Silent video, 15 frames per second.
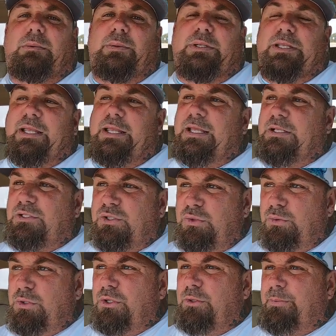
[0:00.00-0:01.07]
But we did get
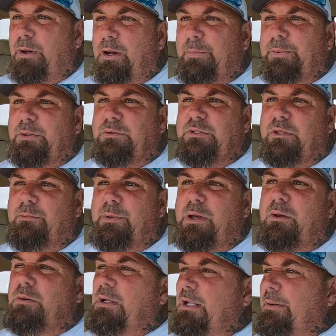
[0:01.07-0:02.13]
two good pompano to the
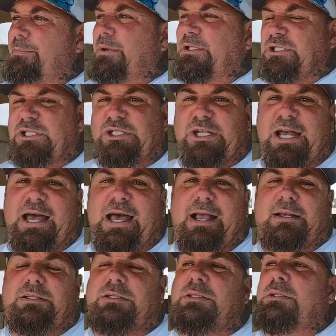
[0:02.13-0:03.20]
boat, caught a bunch of
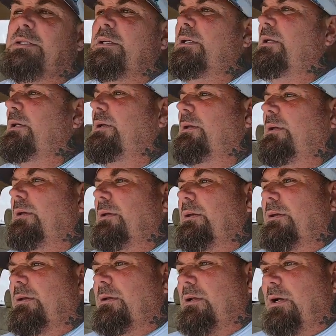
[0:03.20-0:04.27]
jacks.
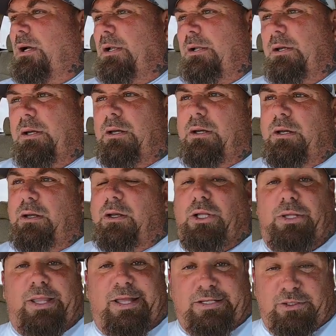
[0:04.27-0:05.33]
Caught a, a,
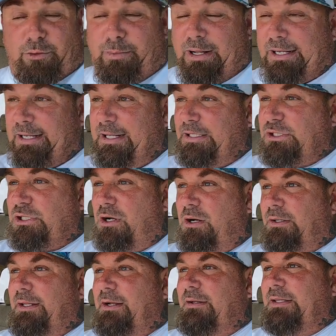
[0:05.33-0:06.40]
nice little bonnethead
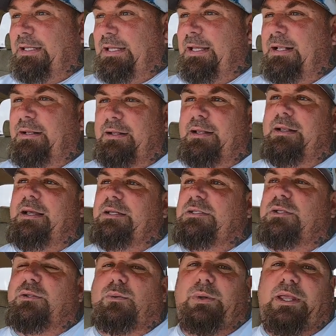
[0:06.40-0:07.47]
shark there at the end and a
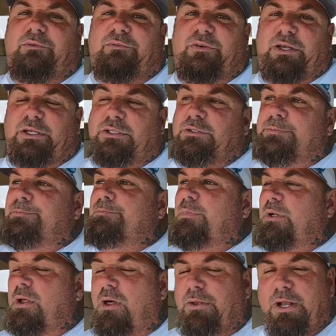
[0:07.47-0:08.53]
nice little weak fish.
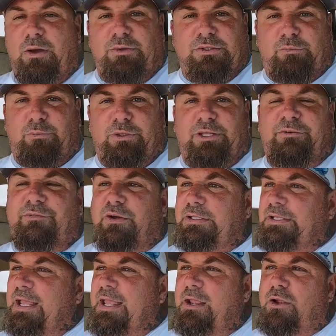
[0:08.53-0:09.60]
But all in all, it was a really
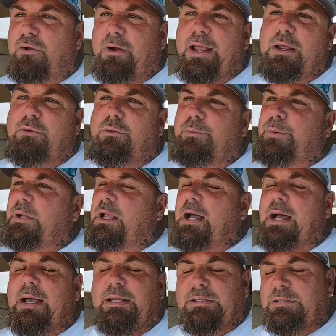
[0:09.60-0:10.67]
fun day. Great group of
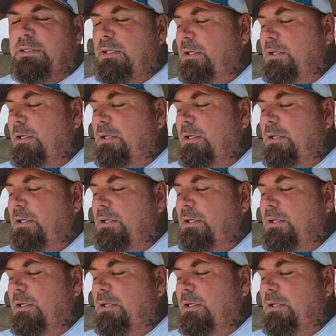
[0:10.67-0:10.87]
guys.